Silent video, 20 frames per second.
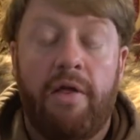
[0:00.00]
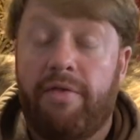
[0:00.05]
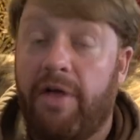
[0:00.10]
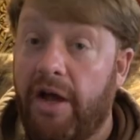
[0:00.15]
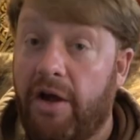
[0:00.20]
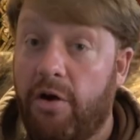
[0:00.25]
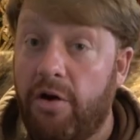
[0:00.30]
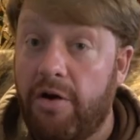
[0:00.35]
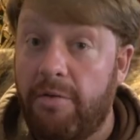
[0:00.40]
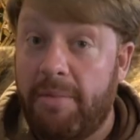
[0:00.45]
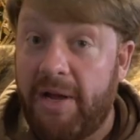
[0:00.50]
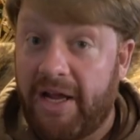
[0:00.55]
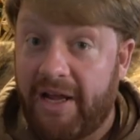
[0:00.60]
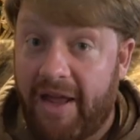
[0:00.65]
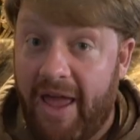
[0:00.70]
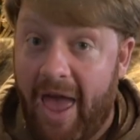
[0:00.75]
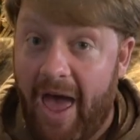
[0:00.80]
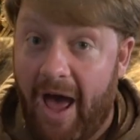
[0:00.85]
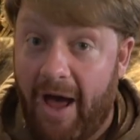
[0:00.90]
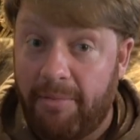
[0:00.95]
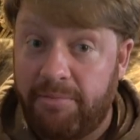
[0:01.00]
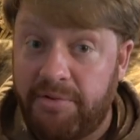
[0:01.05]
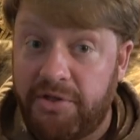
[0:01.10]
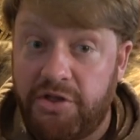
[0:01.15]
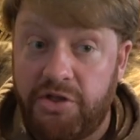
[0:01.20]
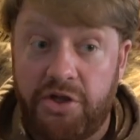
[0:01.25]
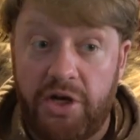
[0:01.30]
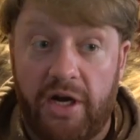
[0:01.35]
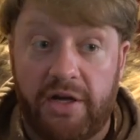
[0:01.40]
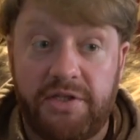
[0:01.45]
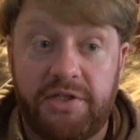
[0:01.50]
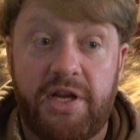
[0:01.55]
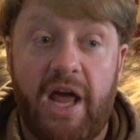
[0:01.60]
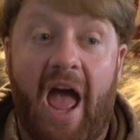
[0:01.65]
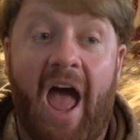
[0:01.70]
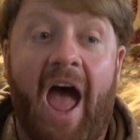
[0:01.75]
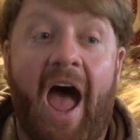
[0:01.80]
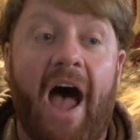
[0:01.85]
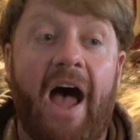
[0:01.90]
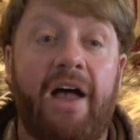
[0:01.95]
They could have been kept just
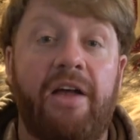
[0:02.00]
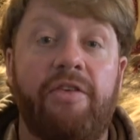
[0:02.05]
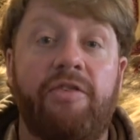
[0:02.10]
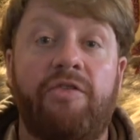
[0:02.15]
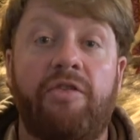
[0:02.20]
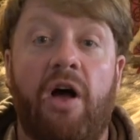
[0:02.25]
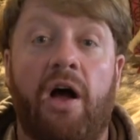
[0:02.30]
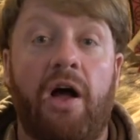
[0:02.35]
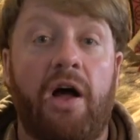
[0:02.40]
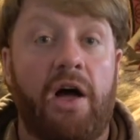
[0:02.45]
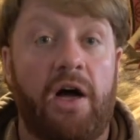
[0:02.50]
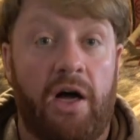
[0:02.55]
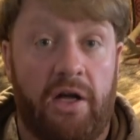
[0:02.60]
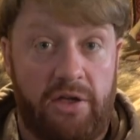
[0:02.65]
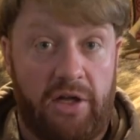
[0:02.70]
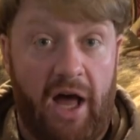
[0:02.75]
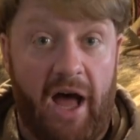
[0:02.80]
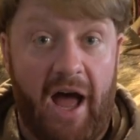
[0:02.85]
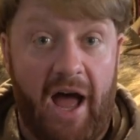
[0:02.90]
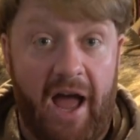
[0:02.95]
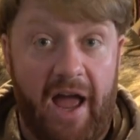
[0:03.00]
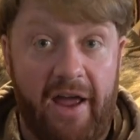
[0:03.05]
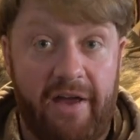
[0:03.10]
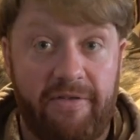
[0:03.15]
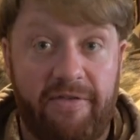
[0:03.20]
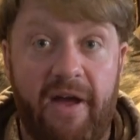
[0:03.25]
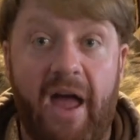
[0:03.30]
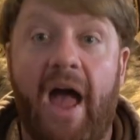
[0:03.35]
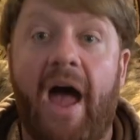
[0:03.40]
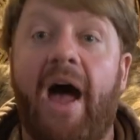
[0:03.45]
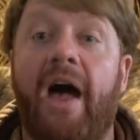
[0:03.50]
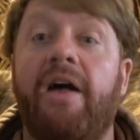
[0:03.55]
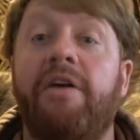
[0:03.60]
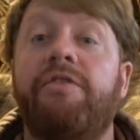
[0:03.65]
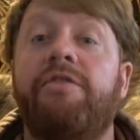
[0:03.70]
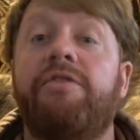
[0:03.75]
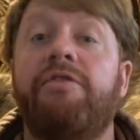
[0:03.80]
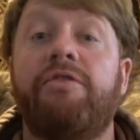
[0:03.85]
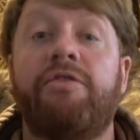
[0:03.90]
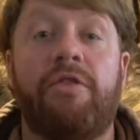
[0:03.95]
as uh, alive
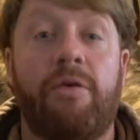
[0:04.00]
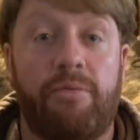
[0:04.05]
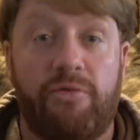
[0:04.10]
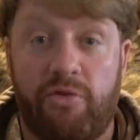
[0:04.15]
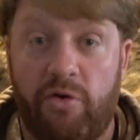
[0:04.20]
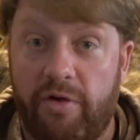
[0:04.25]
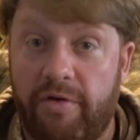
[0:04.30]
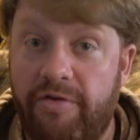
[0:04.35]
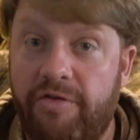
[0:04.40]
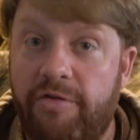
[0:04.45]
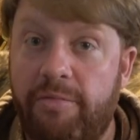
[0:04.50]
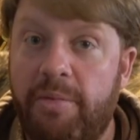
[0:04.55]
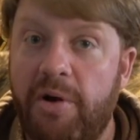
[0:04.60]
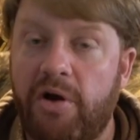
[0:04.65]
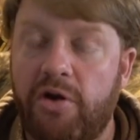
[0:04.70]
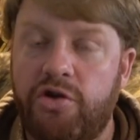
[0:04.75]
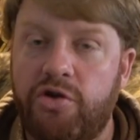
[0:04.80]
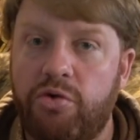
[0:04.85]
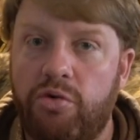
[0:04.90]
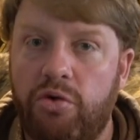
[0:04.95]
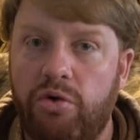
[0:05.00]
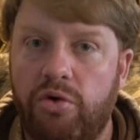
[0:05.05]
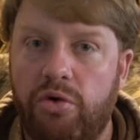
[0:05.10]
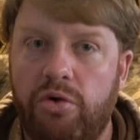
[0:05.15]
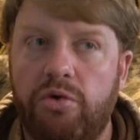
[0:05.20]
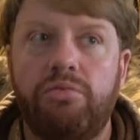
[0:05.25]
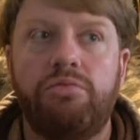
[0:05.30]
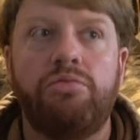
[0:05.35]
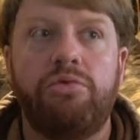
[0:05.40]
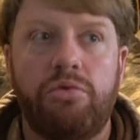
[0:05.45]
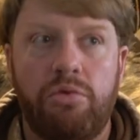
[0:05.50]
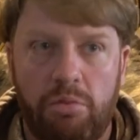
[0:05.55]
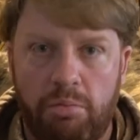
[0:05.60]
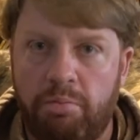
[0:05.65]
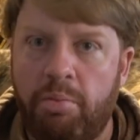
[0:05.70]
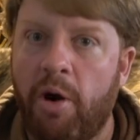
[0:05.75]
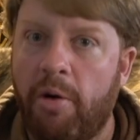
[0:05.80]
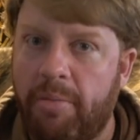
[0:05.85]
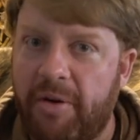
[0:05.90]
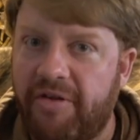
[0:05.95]
as some sort of spiritual
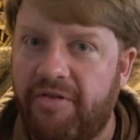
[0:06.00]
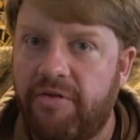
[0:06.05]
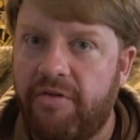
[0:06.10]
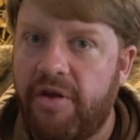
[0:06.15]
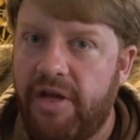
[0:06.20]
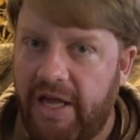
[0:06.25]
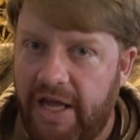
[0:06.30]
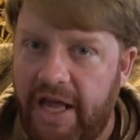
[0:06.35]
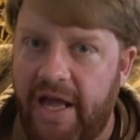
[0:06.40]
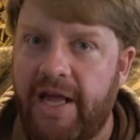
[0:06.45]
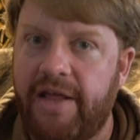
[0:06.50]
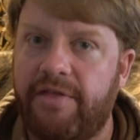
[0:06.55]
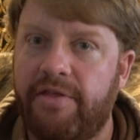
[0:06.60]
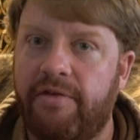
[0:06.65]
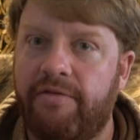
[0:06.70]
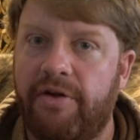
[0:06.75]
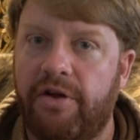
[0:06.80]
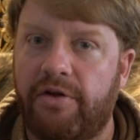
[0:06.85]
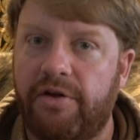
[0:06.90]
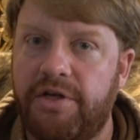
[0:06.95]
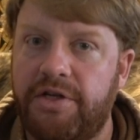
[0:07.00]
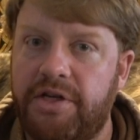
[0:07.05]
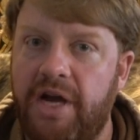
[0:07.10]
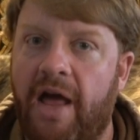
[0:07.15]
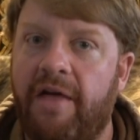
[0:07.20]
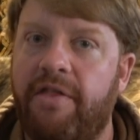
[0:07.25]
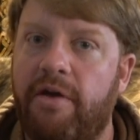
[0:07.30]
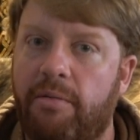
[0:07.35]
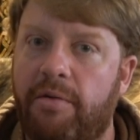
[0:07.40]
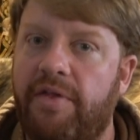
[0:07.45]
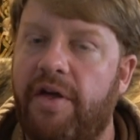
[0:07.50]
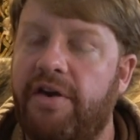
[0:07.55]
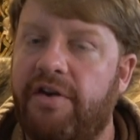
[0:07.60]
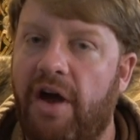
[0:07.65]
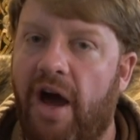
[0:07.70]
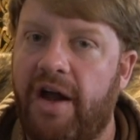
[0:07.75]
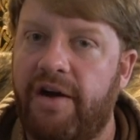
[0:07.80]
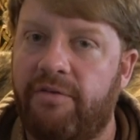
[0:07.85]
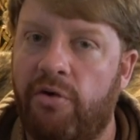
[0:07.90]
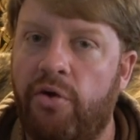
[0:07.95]
purpose in the village, and then when they
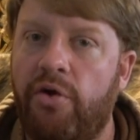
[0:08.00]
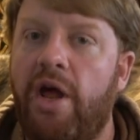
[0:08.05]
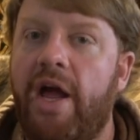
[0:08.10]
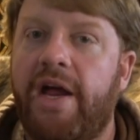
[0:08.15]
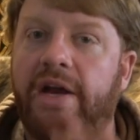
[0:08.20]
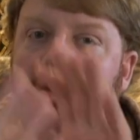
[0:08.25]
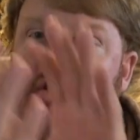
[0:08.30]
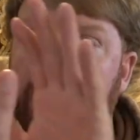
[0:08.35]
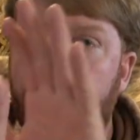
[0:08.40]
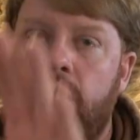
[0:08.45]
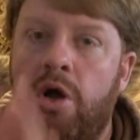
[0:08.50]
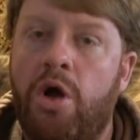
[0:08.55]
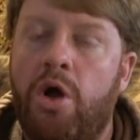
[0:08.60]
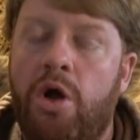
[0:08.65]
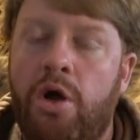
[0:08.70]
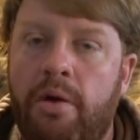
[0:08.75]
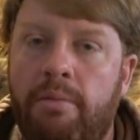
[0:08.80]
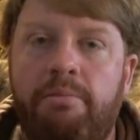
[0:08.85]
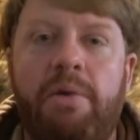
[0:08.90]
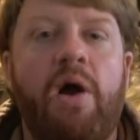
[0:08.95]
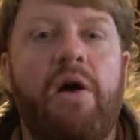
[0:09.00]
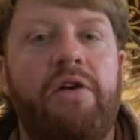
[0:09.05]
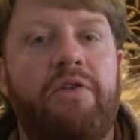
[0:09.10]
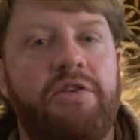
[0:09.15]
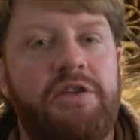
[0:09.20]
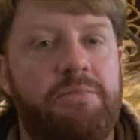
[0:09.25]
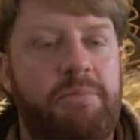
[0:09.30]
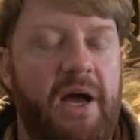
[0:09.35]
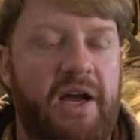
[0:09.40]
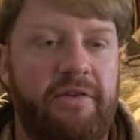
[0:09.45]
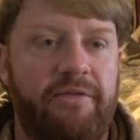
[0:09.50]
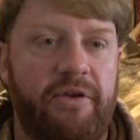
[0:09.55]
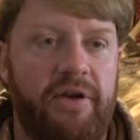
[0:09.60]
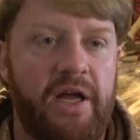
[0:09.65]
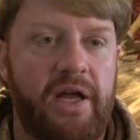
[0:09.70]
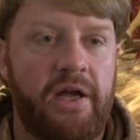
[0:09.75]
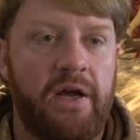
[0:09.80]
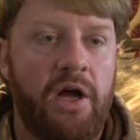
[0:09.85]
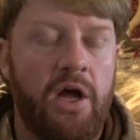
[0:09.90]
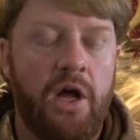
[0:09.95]
died of old age buried
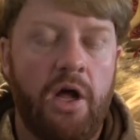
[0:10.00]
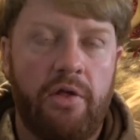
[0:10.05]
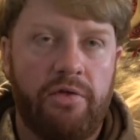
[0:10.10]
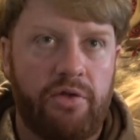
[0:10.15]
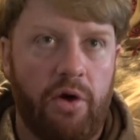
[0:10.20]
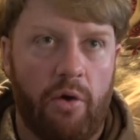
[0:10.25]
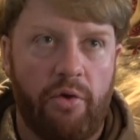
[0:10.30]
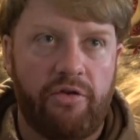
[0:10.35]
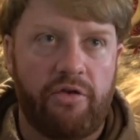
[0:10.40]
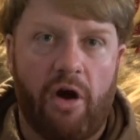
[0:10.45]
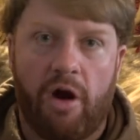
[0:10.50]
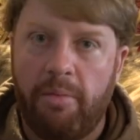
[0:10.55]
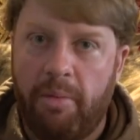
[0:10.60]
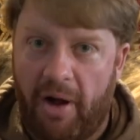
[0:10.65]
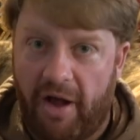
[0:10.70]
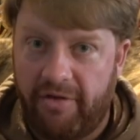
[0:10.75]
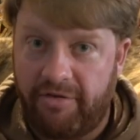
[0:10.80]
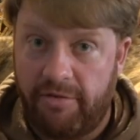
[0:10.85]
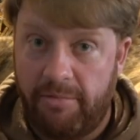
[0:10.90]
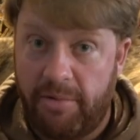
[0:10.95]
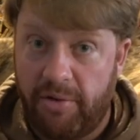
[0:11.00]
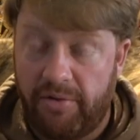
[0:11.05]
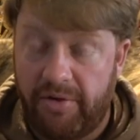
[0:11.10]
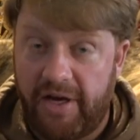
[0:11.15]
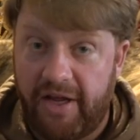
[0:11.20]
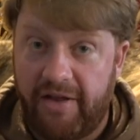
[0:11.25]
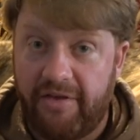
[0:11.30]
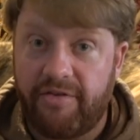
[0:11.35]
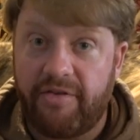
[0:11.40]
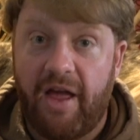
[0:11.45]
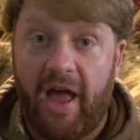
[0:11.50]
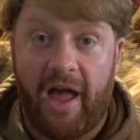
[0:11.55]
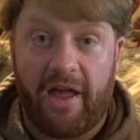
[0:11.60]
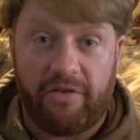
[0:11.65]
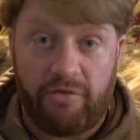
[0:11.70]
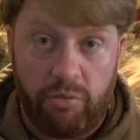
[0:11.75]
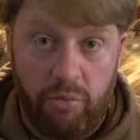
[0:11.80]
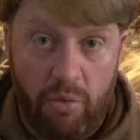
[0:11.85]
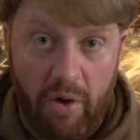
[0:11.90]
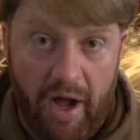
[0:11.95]
respectfully. Those are possibilities
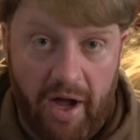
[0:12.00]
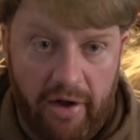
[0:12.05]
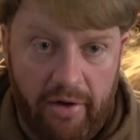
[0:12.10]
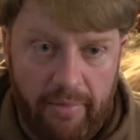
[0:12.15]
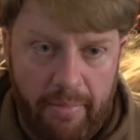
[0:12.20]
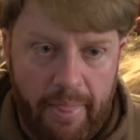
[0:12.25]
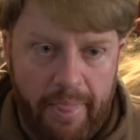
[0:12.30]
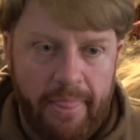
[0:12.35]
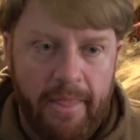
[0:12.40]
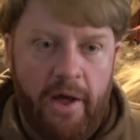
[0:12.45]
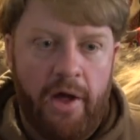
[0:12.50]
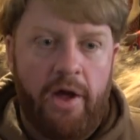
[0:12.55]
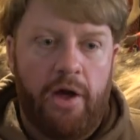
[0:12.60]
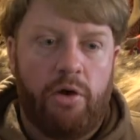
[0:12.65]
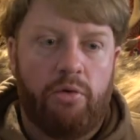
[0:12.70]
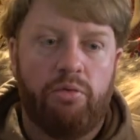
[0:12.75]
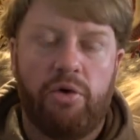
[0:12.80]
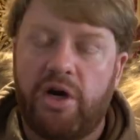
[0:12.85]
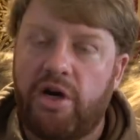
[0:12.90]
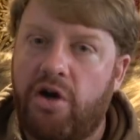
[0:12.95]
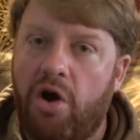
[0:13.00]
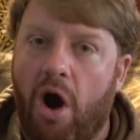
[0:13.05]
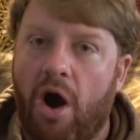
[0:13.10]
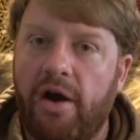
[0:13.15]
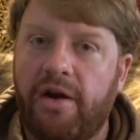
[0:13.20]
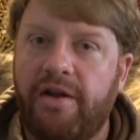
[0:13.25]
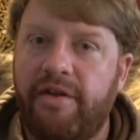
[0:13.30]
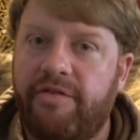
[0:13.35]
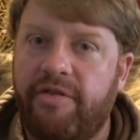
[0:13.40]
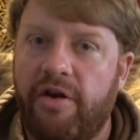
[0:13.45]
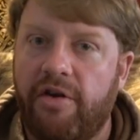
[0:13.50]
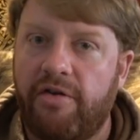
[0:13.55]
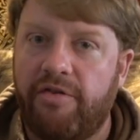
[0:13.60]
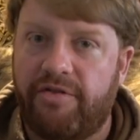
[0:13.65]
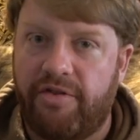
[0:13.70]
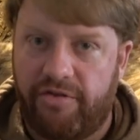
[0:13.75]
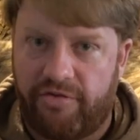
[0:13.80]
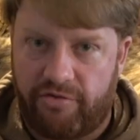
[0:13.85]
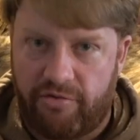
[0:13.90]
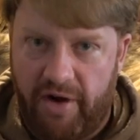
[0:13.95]
as well. Regardless, here's
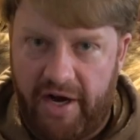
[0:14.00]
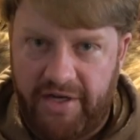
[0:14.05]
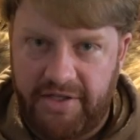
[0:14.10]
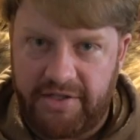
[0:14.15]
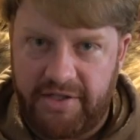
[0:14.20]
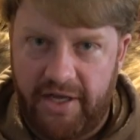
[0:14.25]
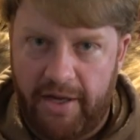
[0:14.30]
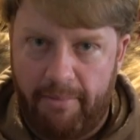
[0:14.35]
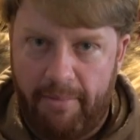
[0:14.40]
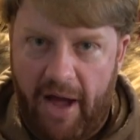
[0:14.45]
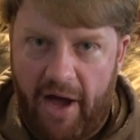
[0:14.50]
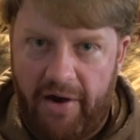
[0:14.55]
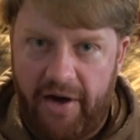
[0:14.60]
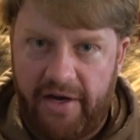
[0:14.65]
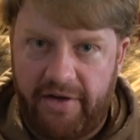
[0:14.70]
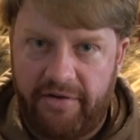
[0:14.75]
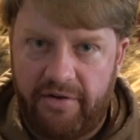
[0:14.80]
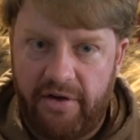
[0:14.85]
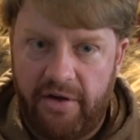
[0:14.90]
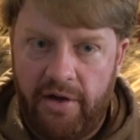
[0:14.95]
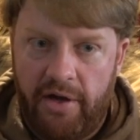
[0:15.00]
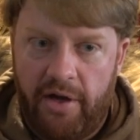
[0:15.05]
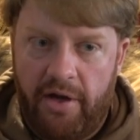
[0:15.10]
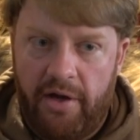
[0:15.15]
the strange thing about it.